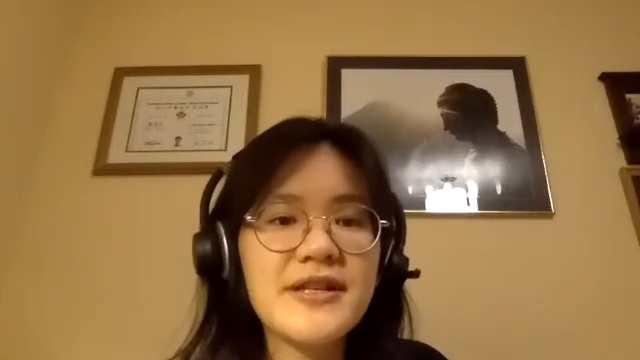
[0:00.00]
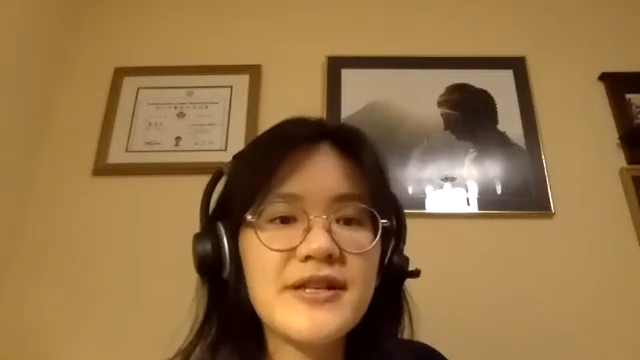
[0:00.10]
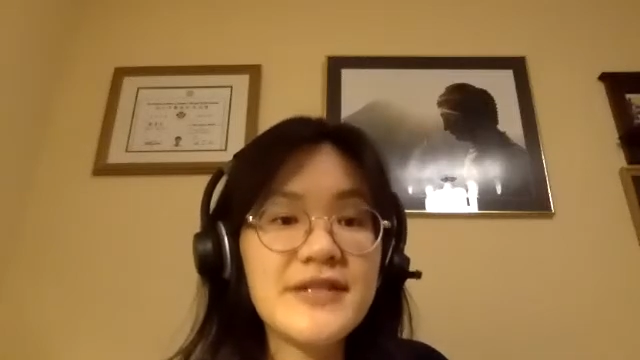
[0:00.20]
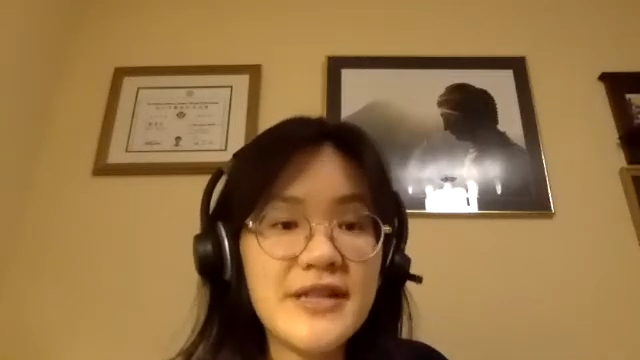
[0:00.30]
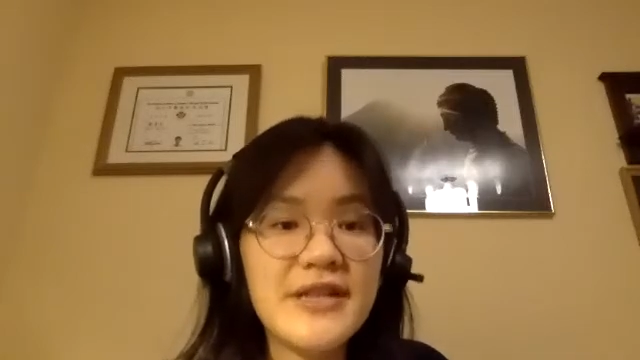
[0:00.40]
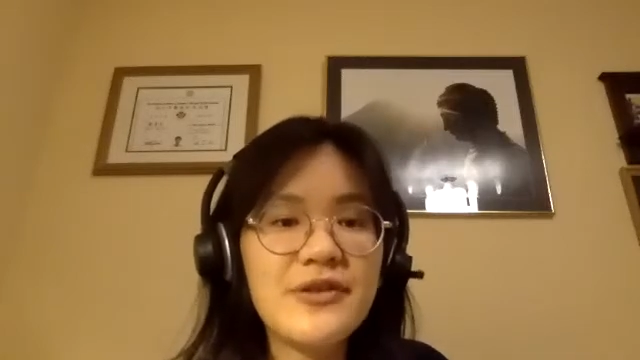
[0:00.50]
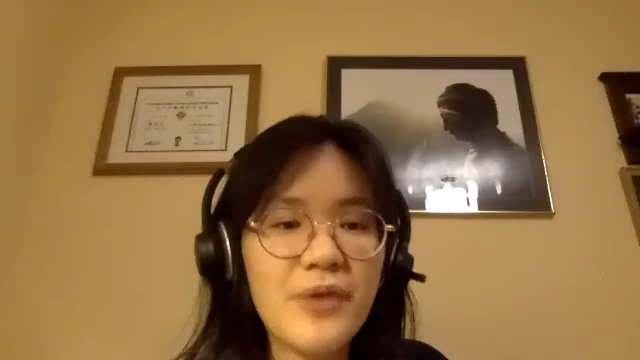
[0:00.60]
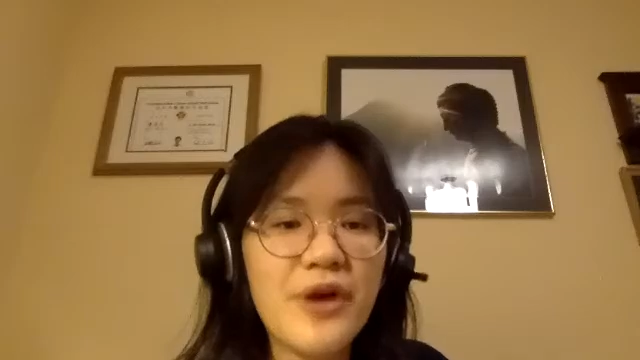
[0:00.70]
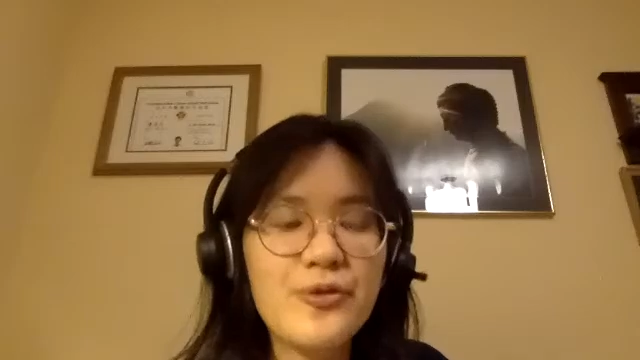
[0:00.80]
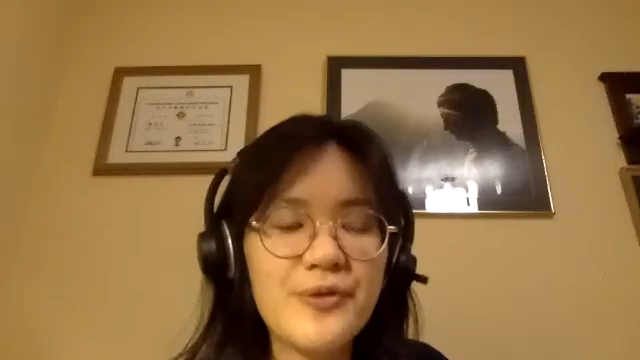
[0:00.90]
is in the
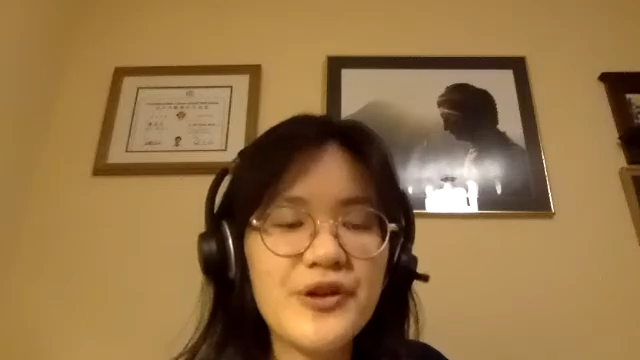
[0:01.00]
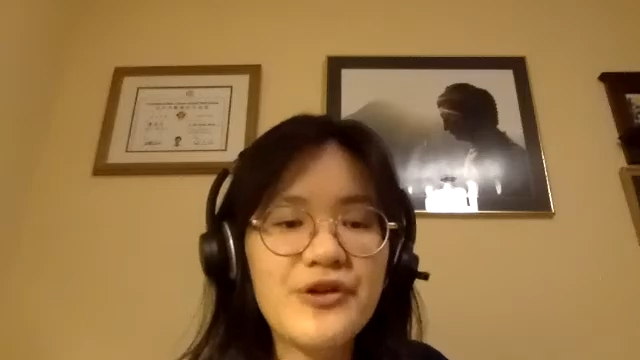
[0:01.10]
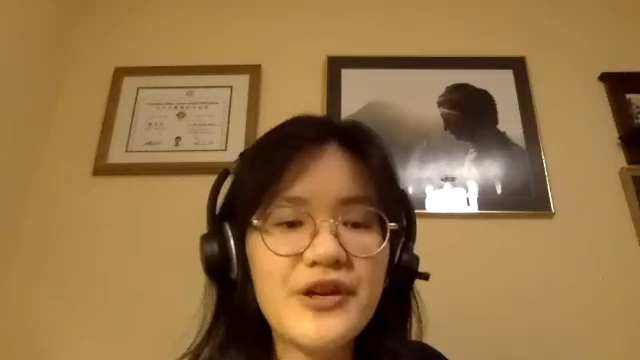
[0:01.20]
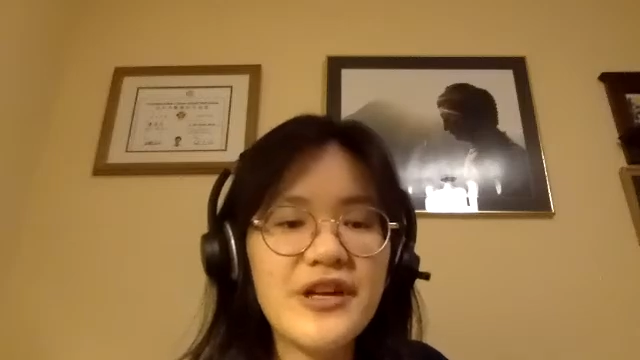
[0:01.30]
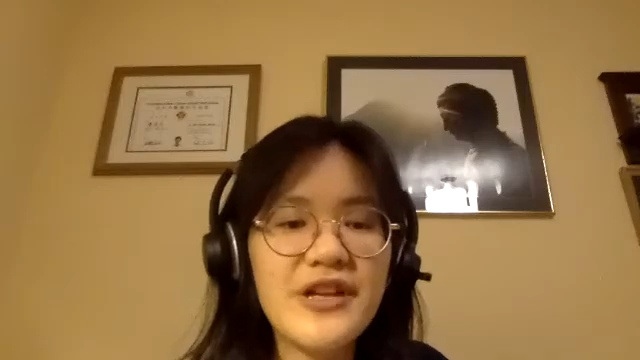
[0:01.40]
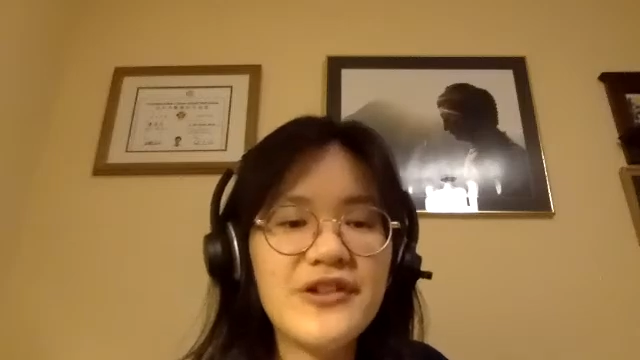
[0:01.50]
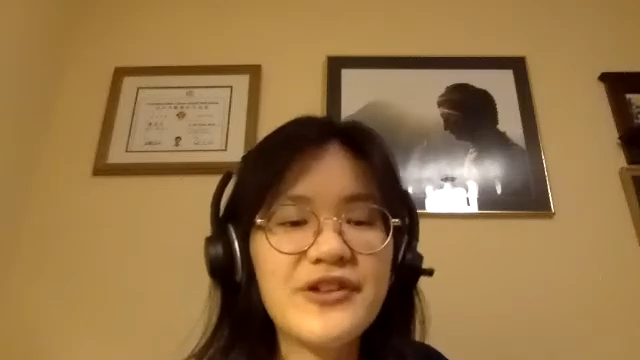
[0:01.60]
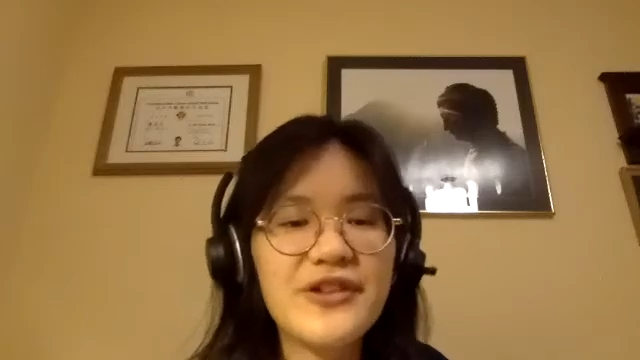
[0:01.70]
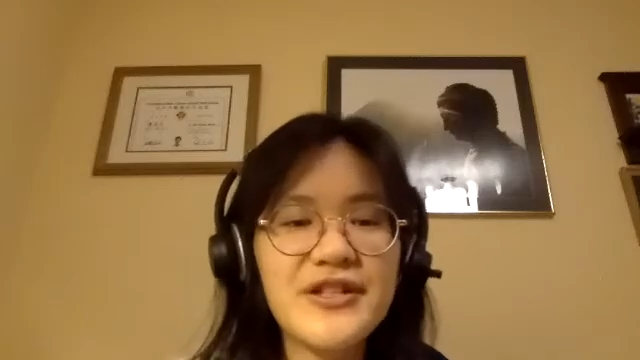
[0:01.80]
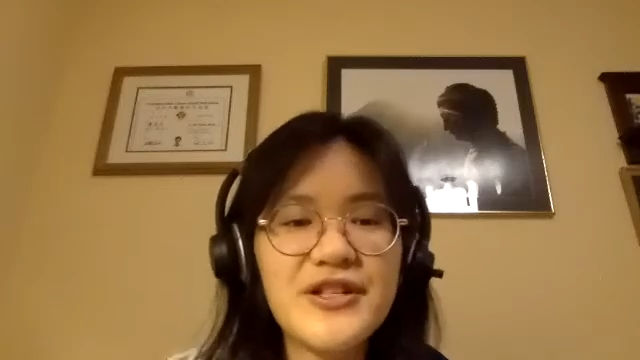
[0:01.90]
modern period, in the
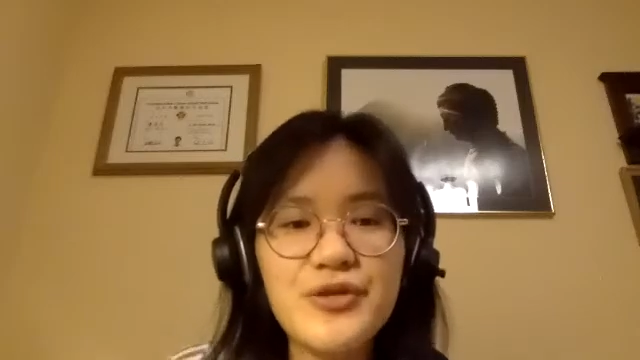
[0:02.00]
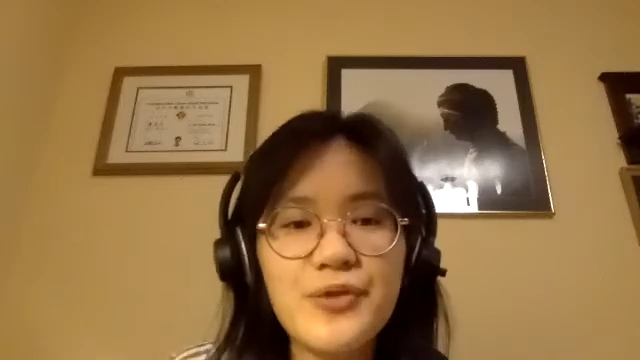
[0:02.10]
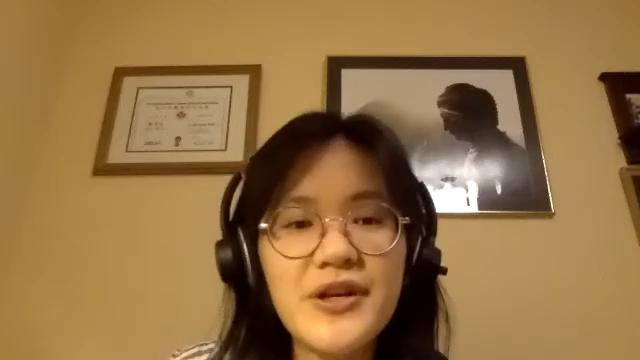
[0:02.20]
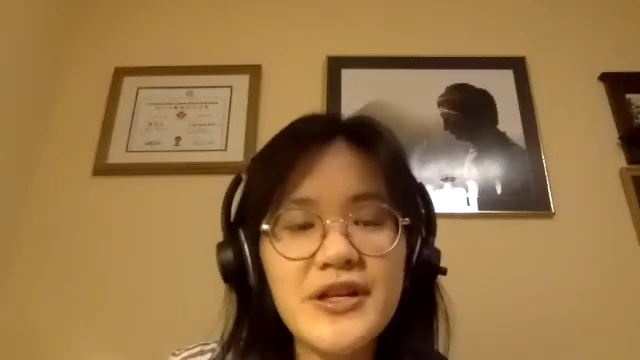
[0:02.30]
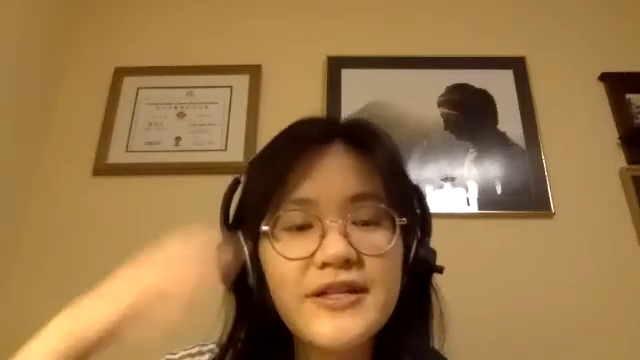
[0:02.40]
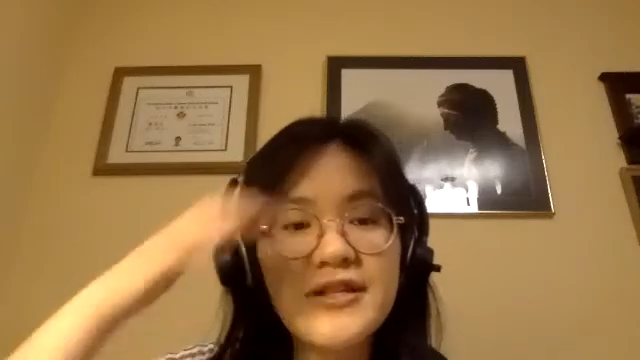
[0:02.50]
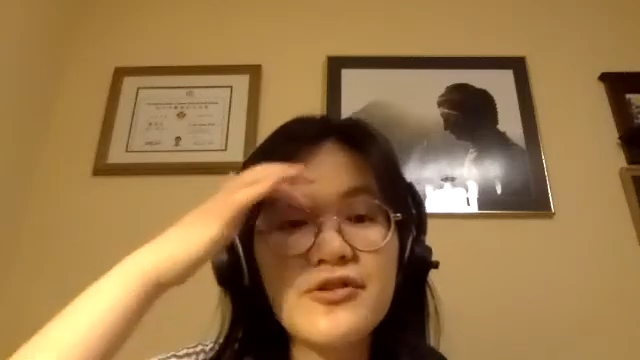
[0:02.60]
1920s,